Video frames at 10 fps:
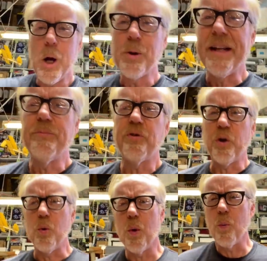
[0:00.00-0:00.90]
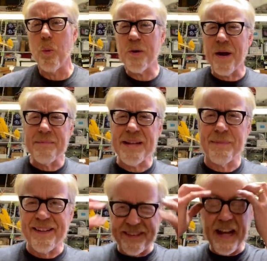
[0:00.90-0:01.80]
okay so what do i mean
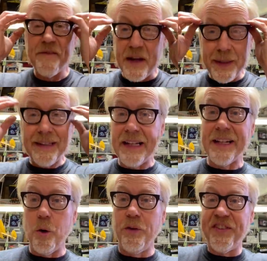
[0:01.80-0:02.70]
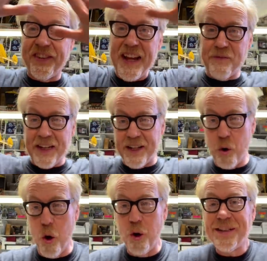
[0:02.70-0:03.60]
by safe i mean like an old safe like an
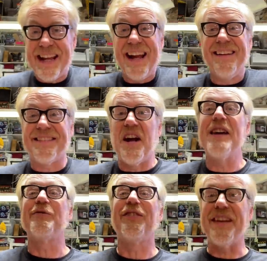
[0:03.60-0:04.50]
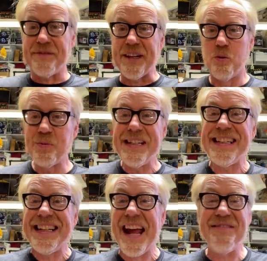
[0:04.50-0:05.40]
old cast iron safe like a
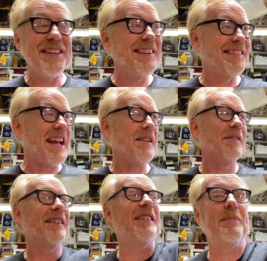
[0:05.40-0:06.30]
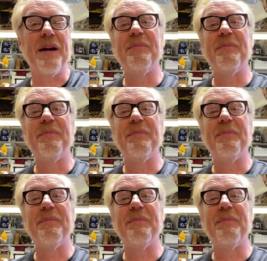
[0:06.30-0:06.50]
really heavy safe except i'm